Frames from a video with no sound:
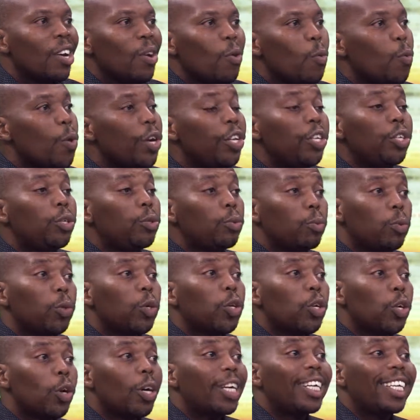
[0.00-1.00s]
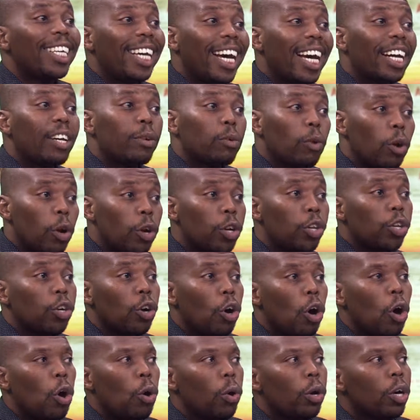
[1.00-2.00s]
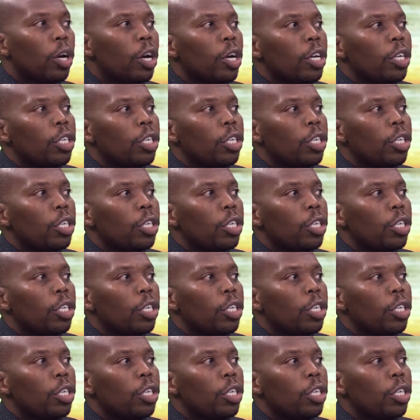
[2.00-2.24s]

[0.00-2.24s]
which you would not get on your own.